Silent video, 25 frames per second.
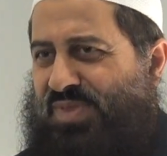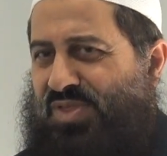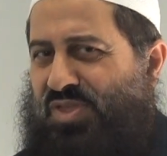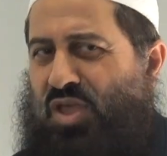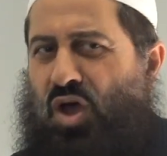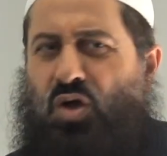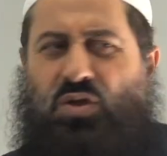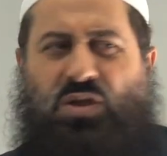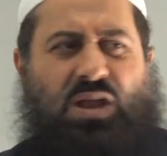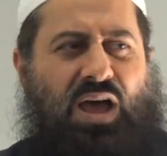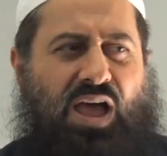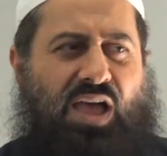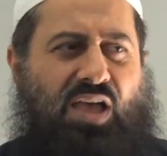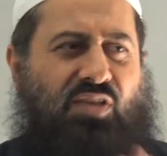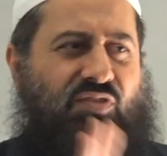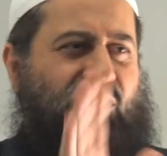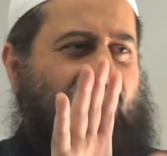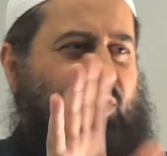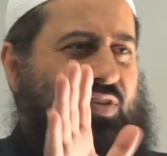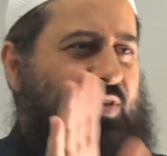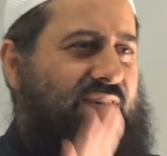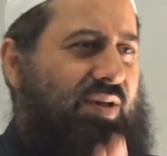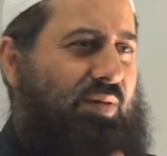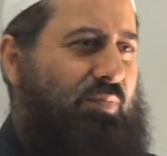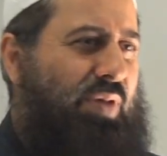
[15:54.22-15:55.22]
Don't
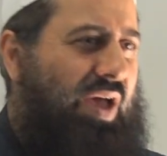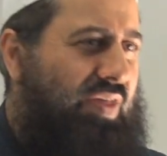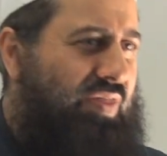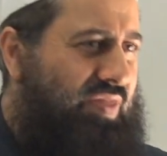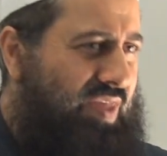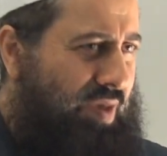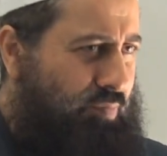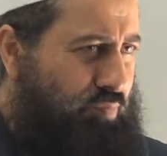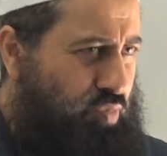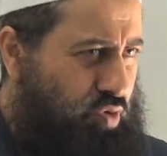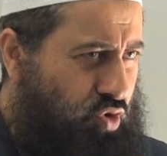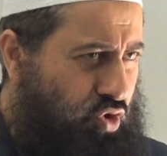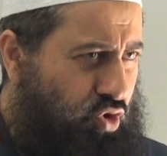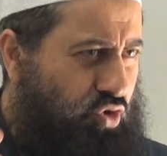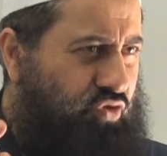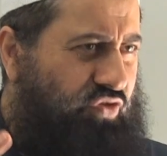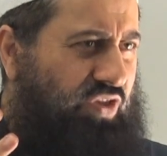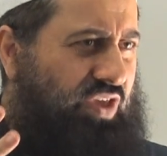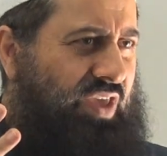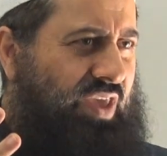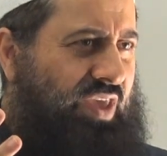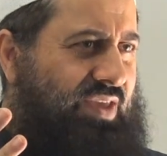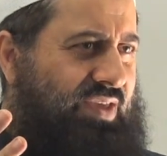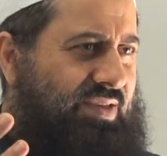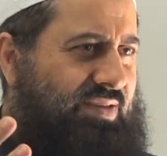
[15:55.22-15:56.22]
ask about their
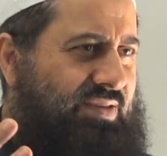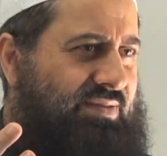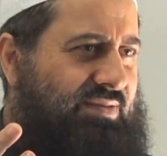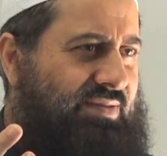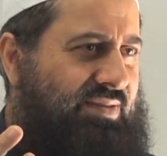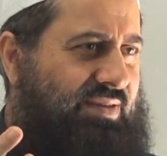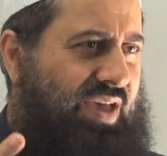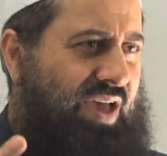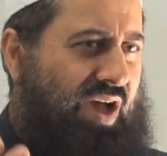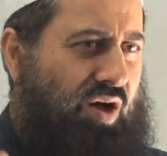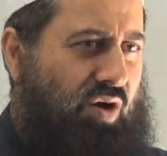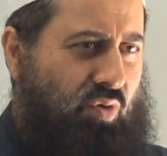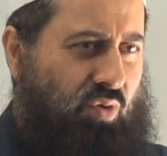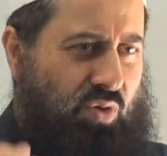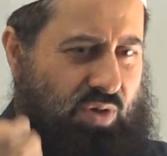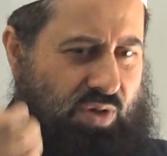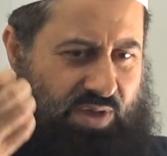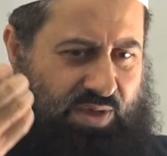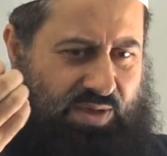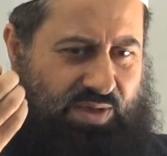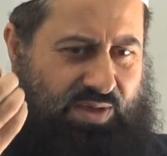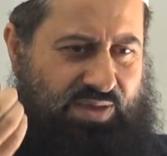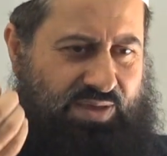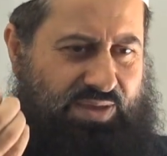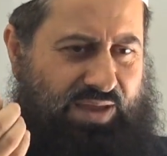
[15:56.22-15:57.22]
beauty, how
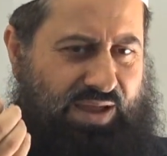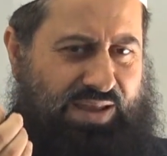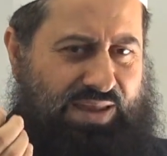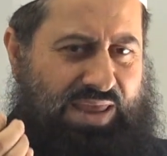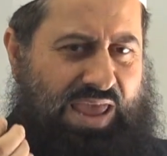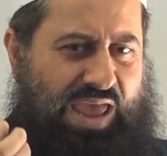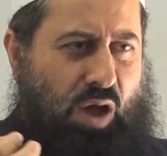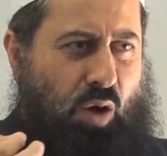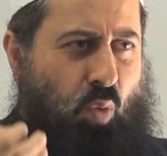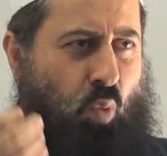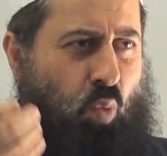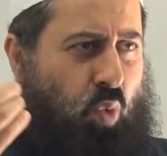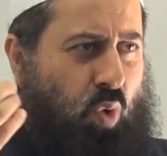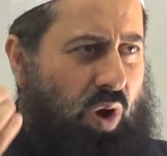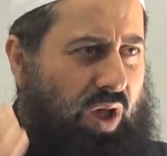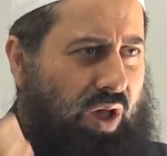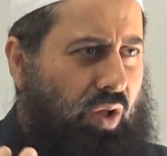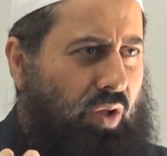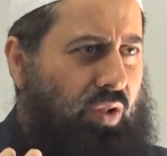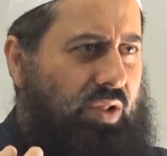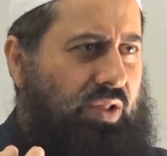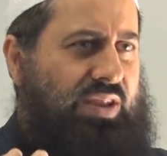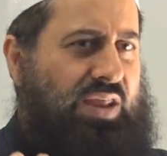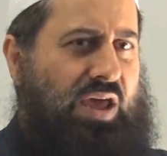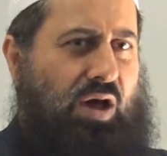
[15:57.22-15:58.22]

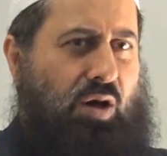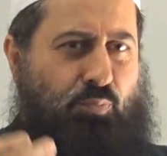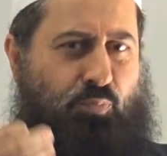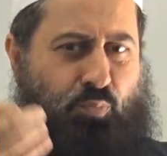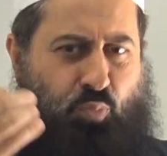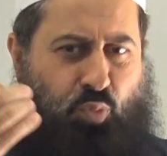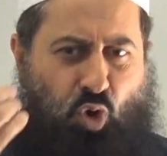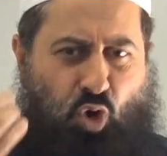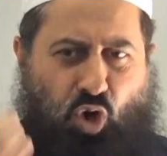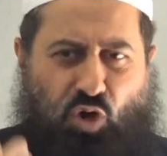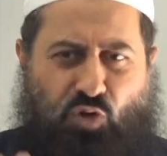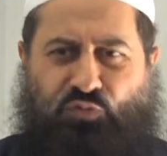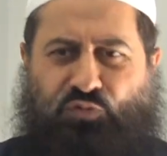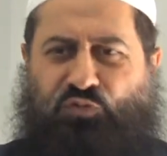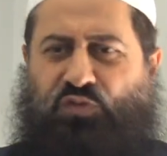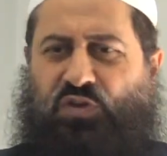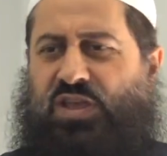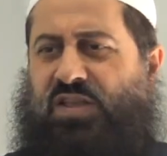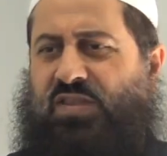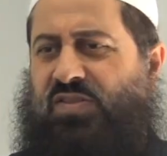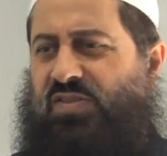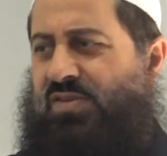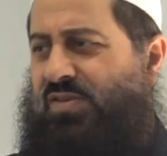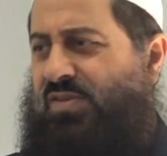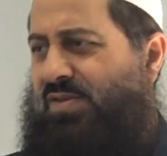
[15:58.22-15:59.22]
well and how
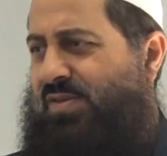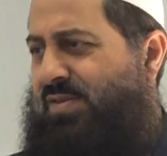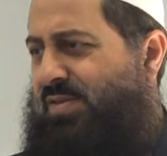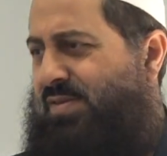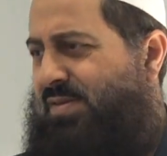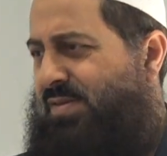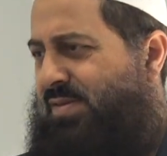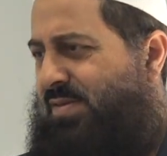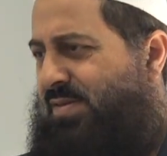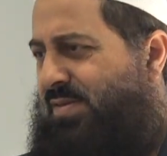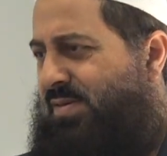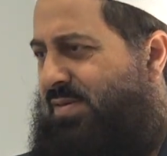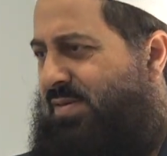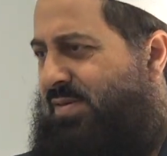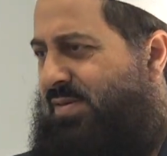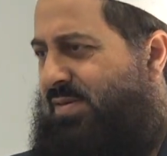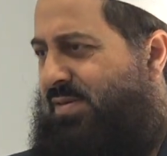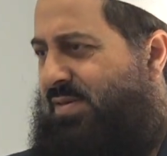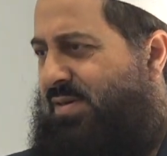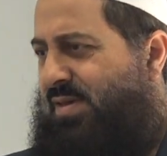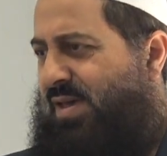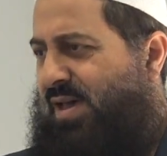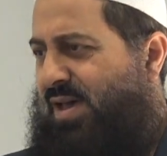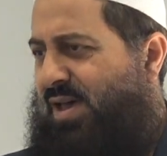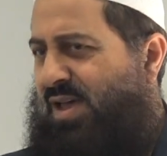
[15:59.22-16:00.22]
perfect
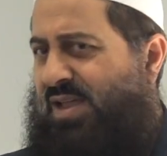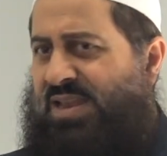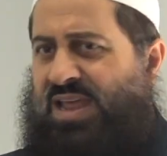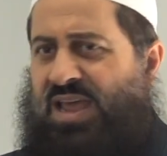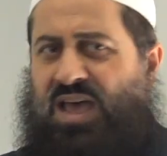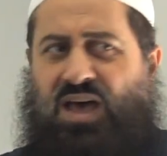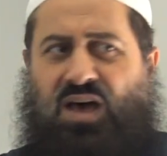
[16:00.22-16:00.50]
and